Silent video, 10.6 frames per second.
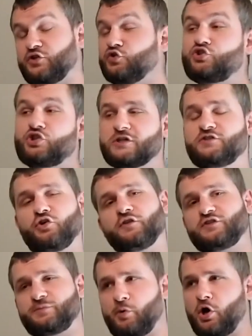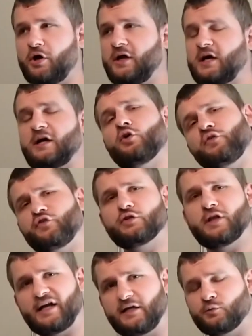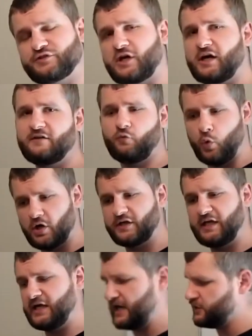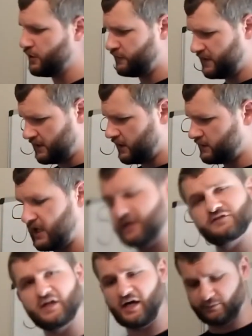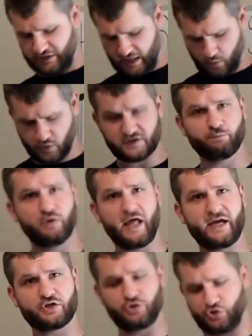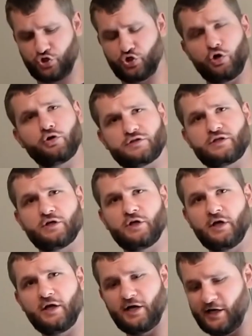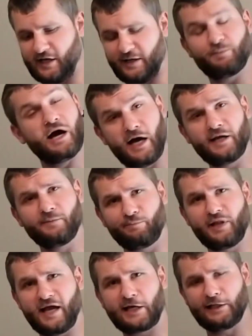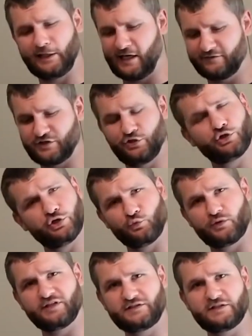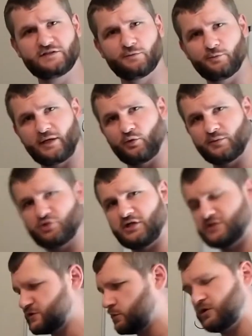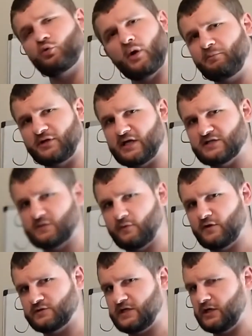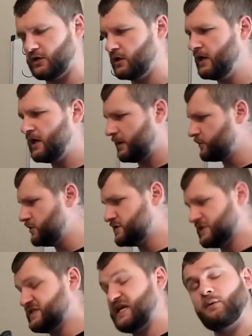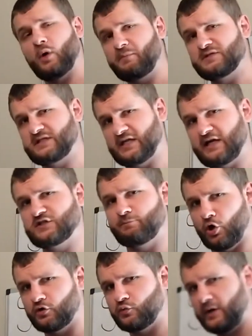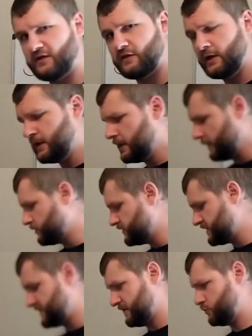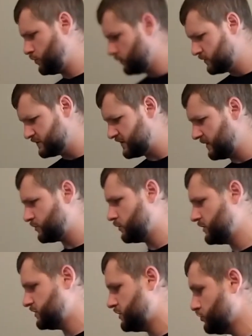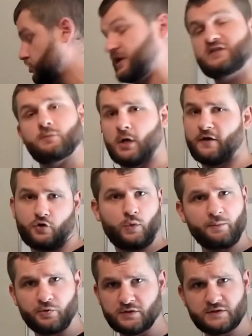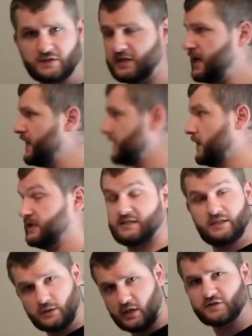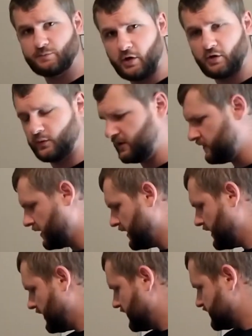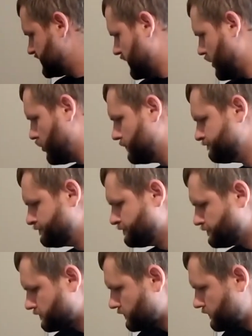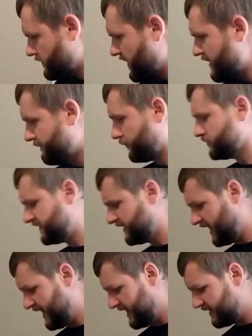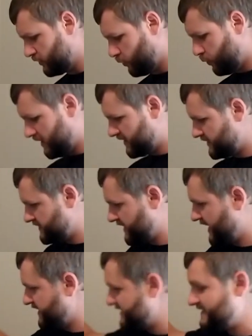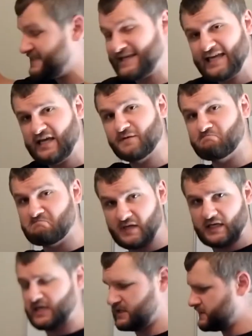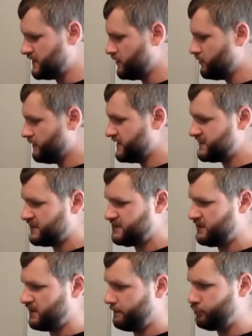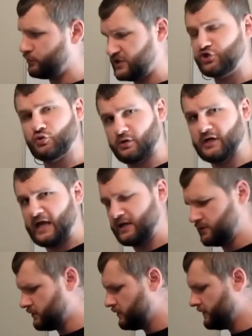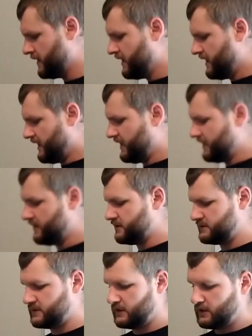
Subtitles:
so you just saw the sparring. I know that the lighting was kind of wonky. I know that a lot of times I was black shirts behind black gloves and you couldn't really see some of my grip changes, so we're going to replicate some of those here. I'm going to use the same weapons that I sparred with. I'm going to use the same tools. I'm going to try some other weapons that I did not spar with. So first thing I had was a Siggy Mini. So this has a pretty short handle and